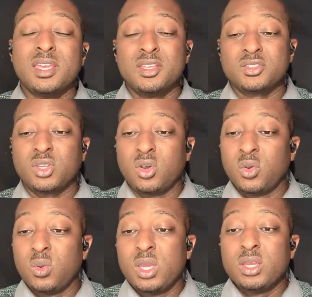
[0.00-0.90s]

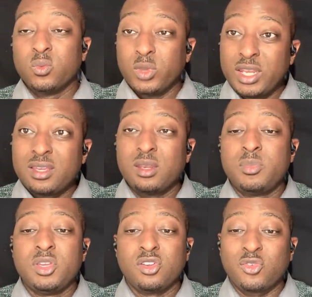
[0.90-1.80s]
So really going to
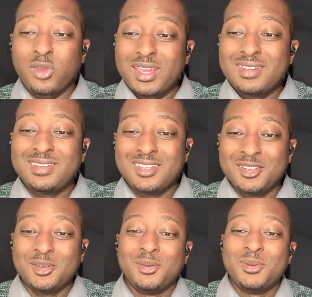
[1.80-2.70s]
be a great
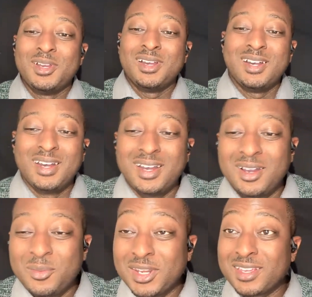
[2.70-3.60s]
deal
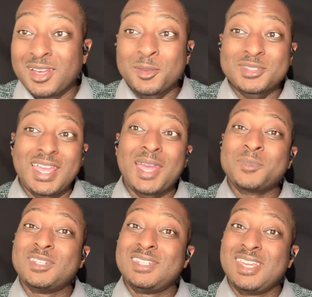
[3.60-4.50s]
when it comes time
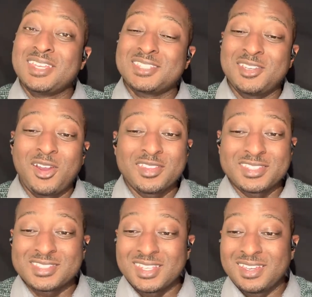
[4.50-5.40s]
to DSCR
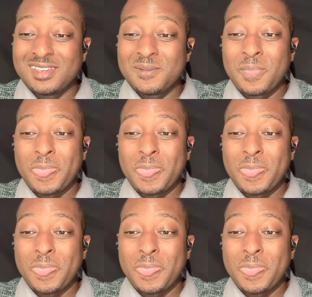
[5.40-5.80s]
this thing,